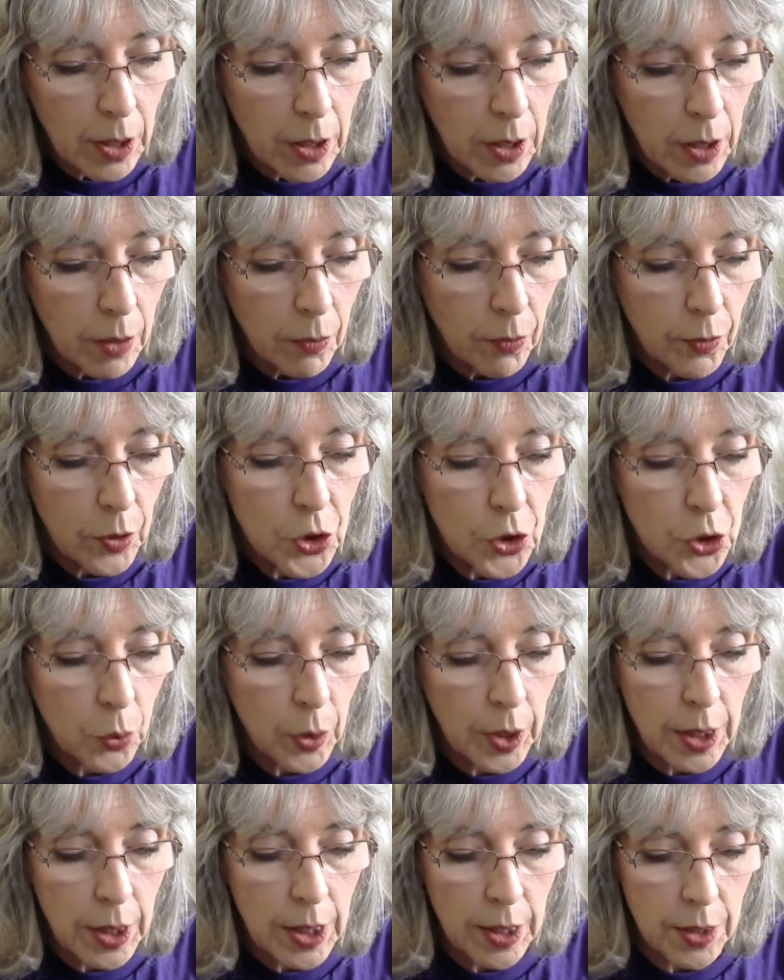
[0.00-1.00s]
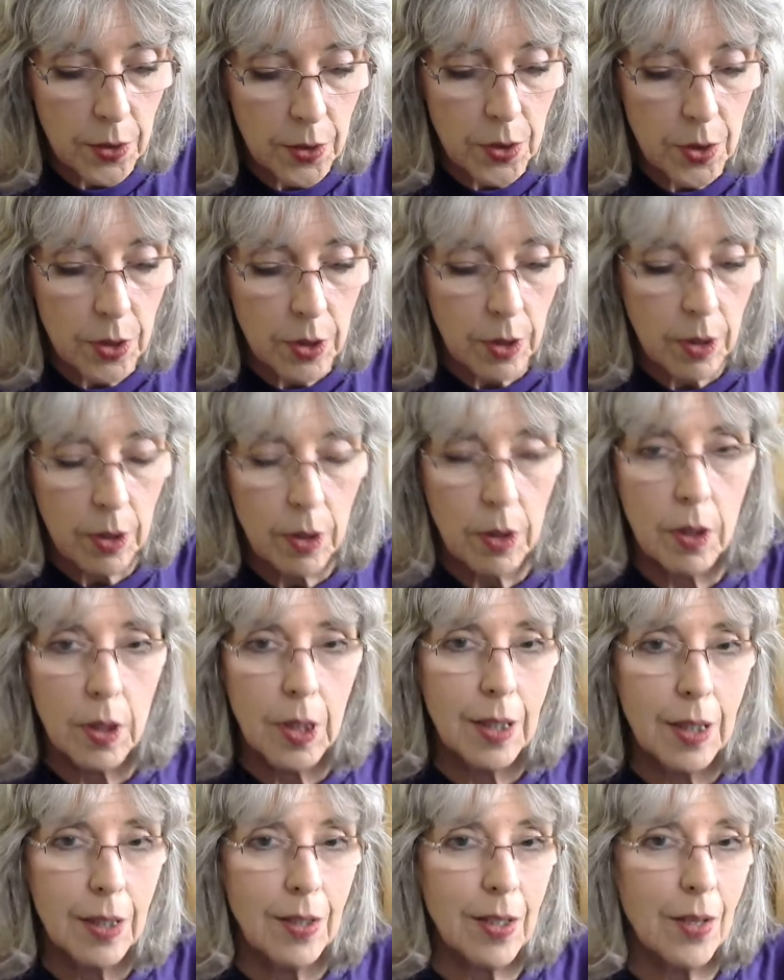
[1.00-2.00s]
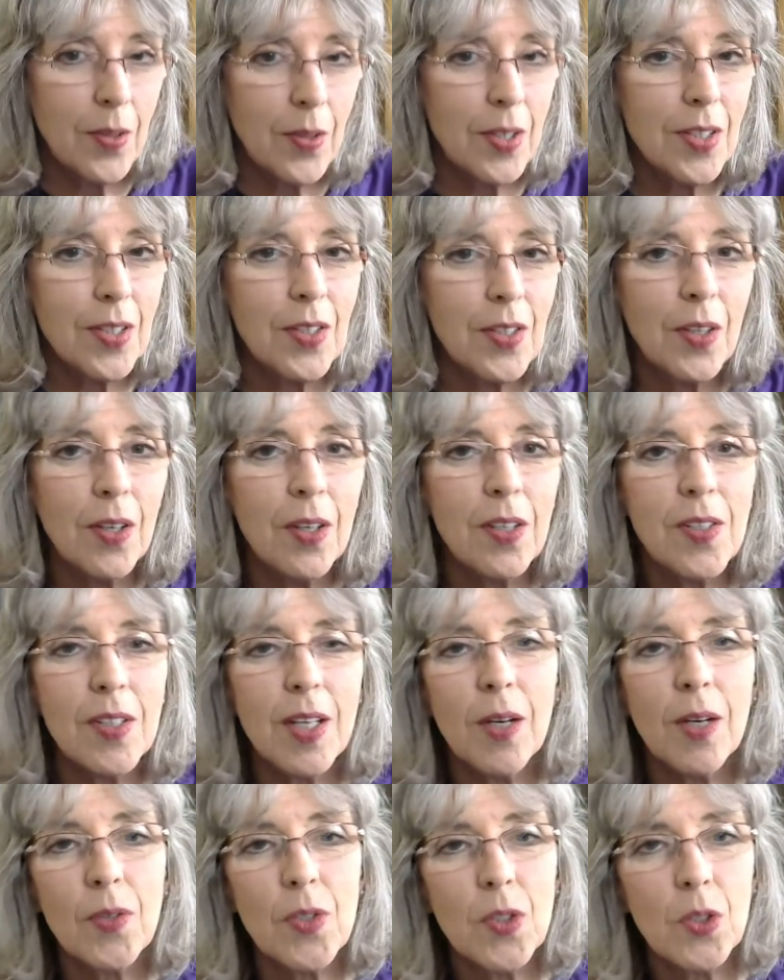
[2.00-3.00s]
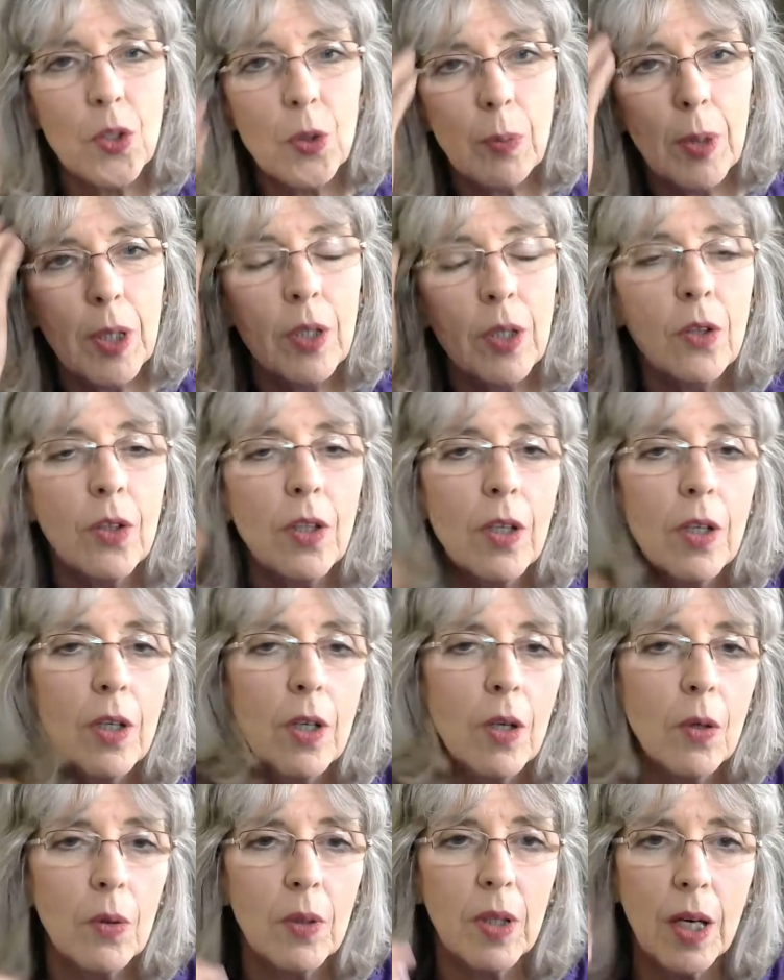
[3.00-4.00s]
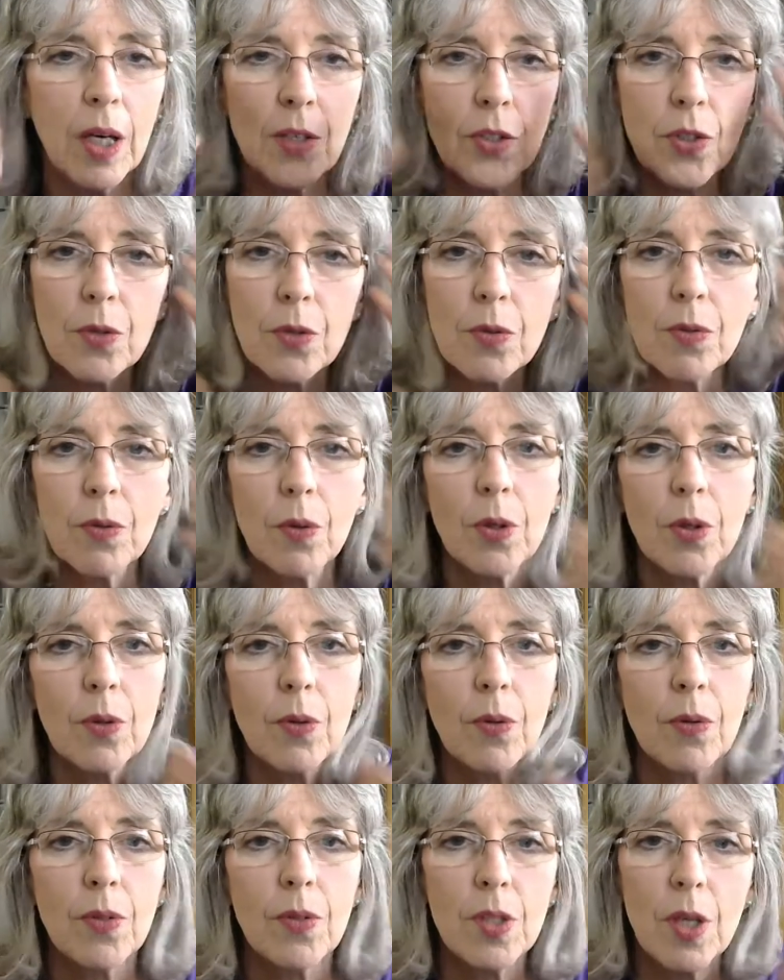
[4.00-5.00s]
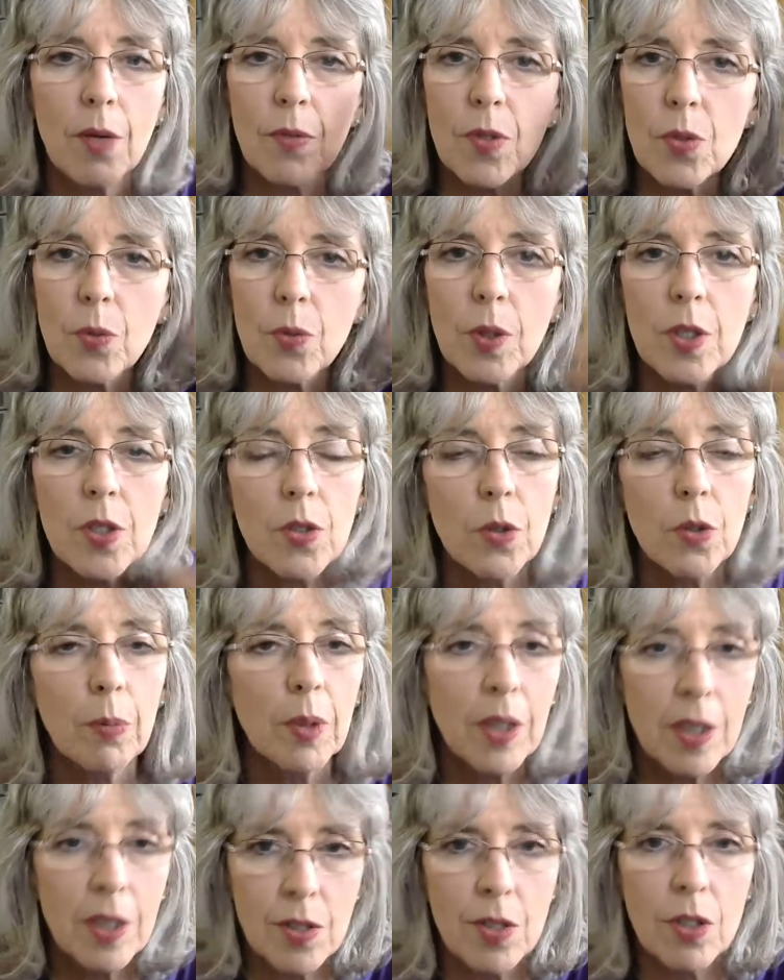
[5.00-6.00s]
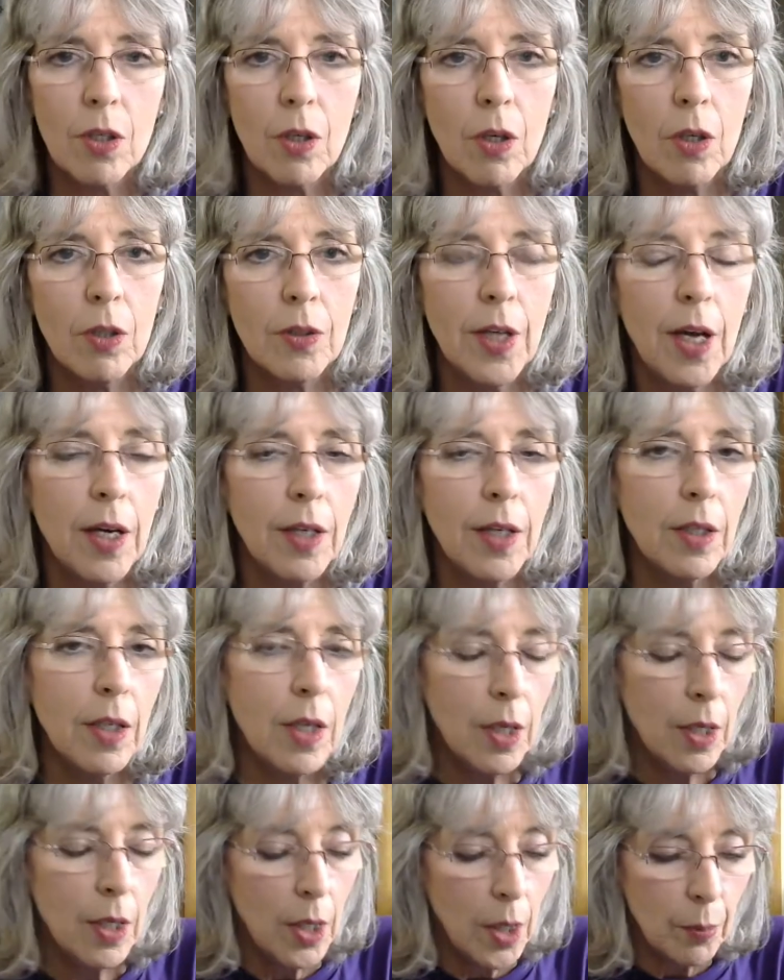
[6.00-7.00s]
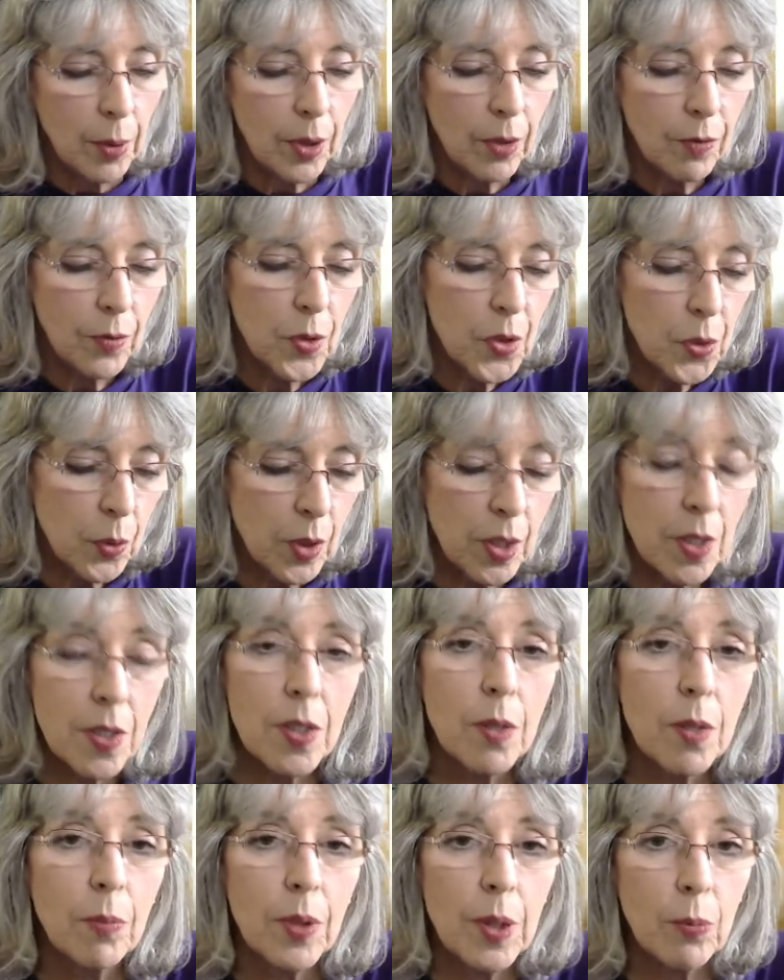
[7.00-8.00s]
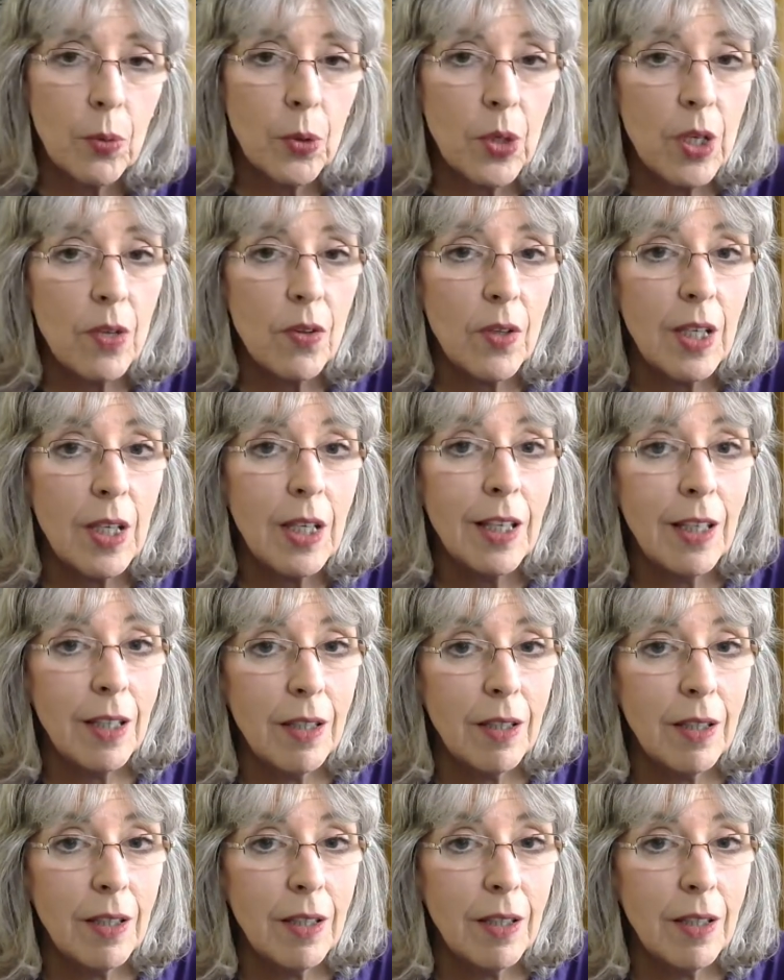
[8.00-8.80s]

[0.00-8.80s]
the first one is, now this is going to sound stupid and you're going to go, oh gosh, her stuff is really stupid. Listen to all 9. But the first one is simply breathe in.